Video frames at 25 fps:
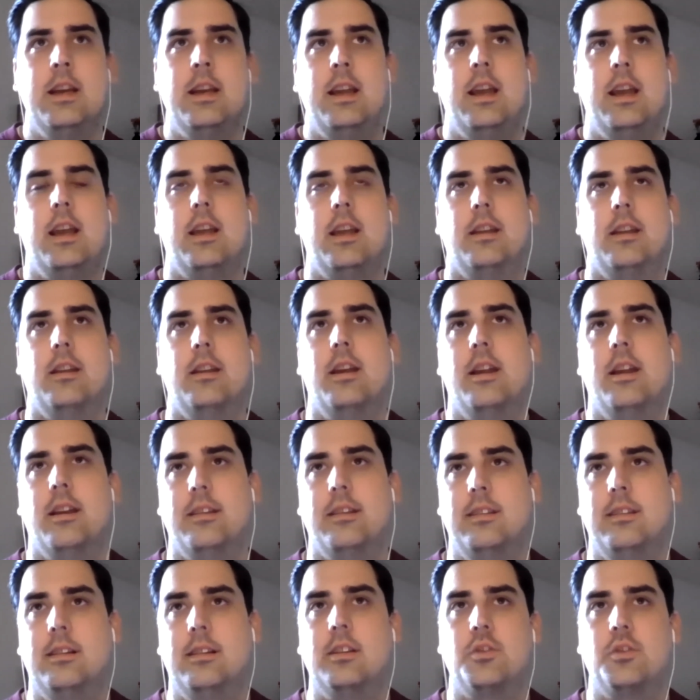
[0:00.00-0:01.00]
And I
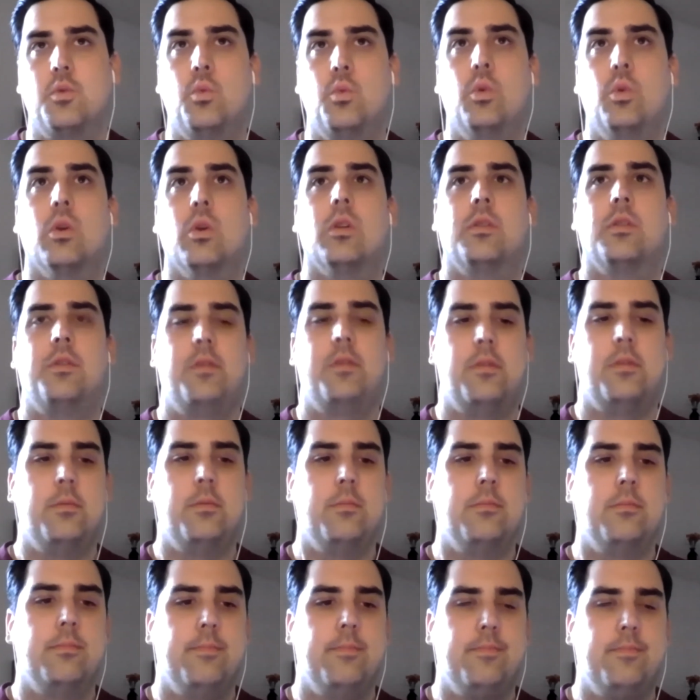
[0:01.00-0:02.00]
think it's worth
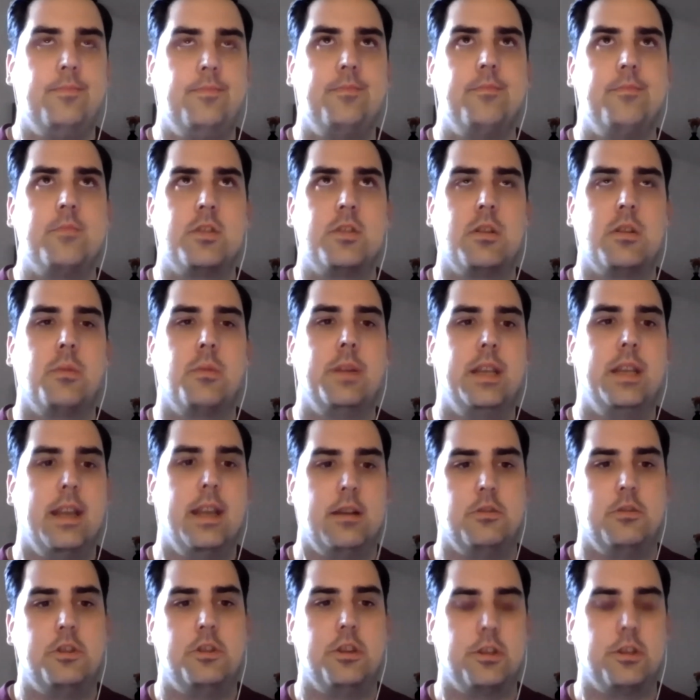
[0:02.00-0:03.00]
slowing down
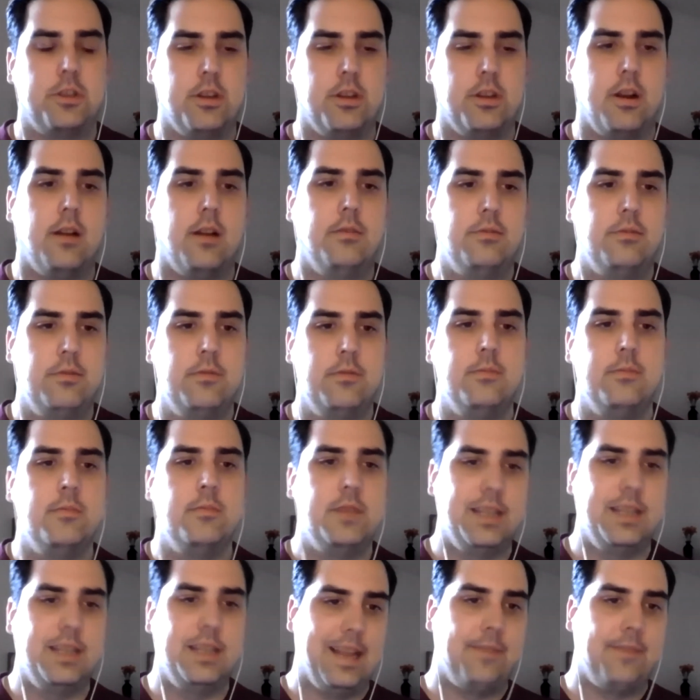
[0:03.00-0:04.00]
just enough to
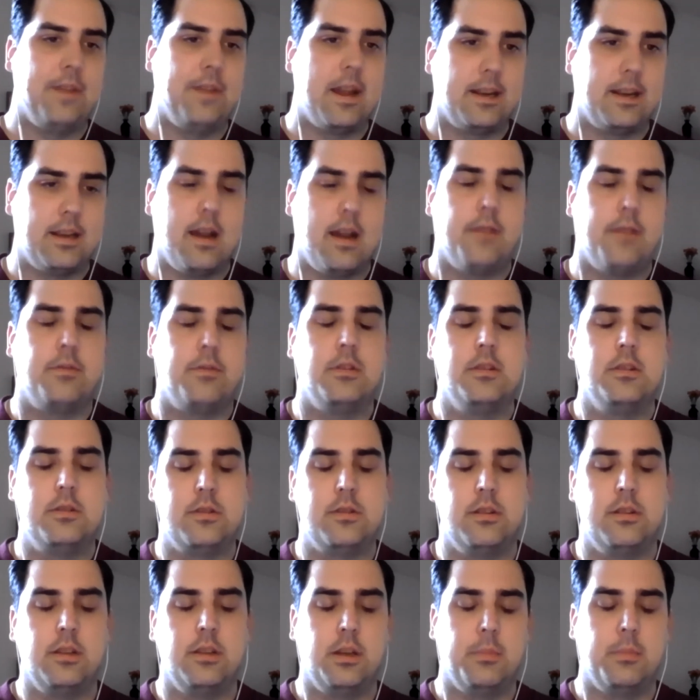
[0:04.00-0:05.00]
get that confidence so
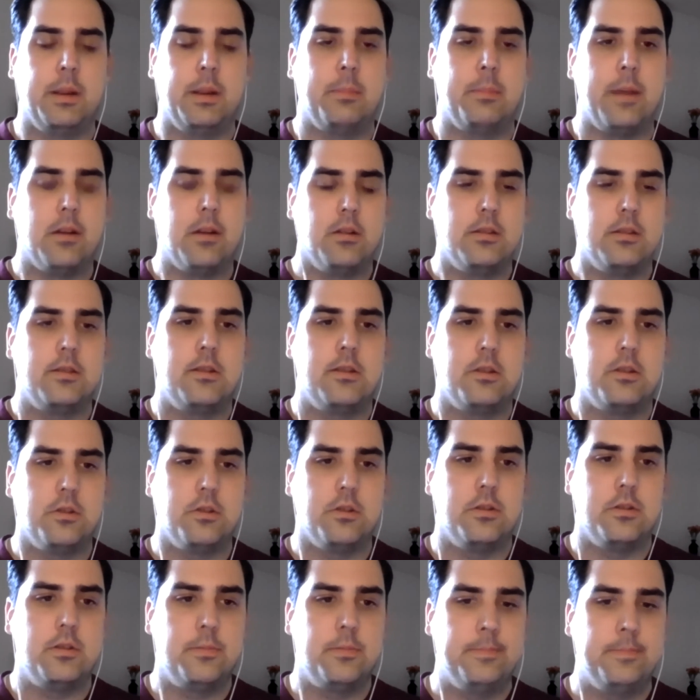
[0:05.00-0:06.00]
you can make better
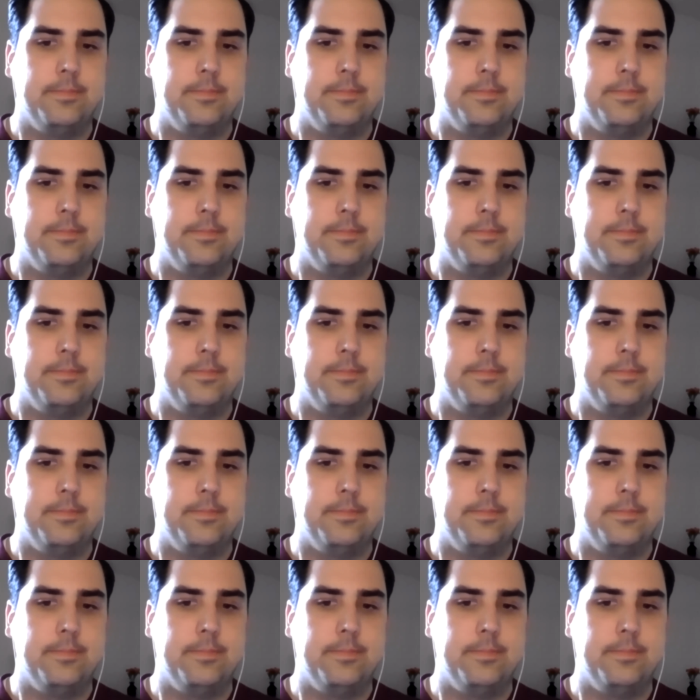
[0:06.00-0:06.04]
decisions.